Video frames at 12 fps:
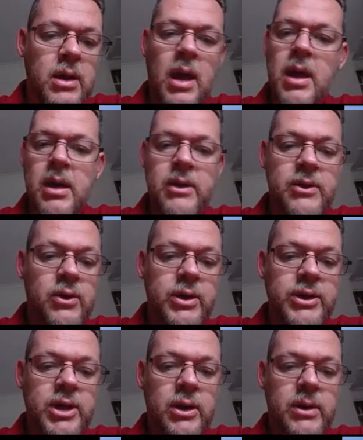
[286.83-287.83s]

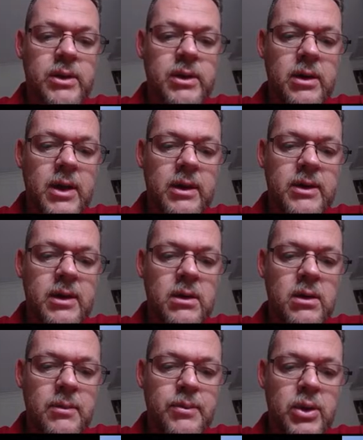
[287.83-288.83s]
SOHCAHTOA. So that's our
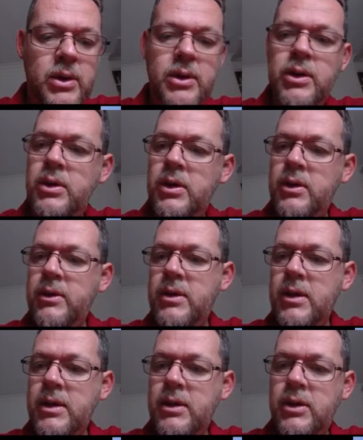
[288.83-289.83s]

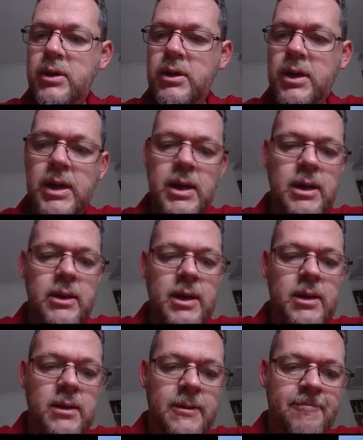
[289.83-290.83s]
hypotenuse. Let's use a yellow
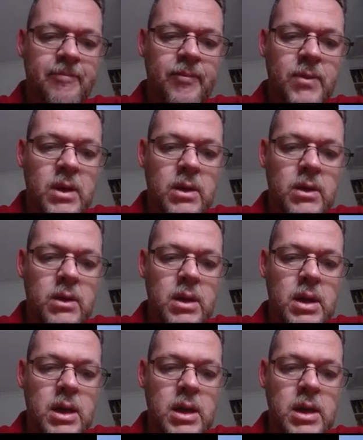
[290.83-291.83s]

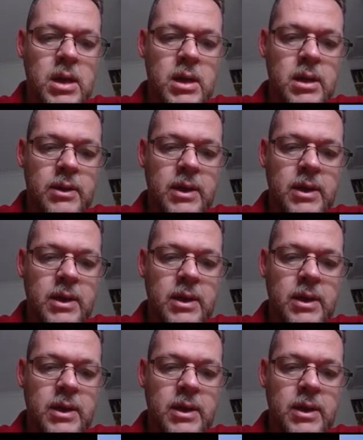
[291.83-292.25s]
now.